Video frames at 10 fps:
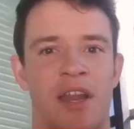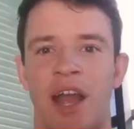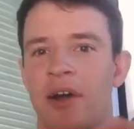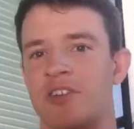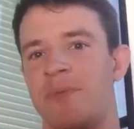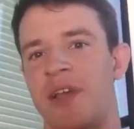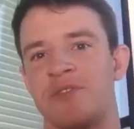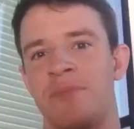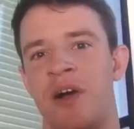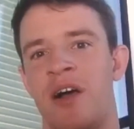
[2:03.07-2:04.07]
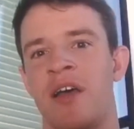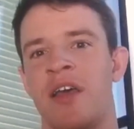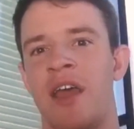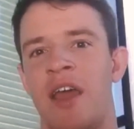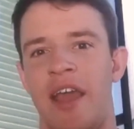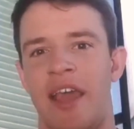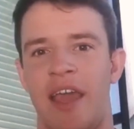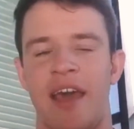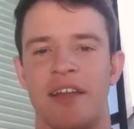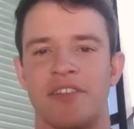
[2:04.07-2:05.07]
played college baseball,
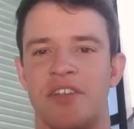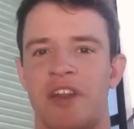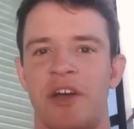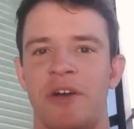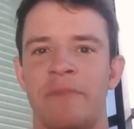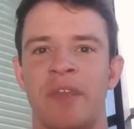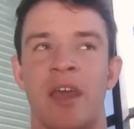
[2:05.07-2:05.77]
and you know,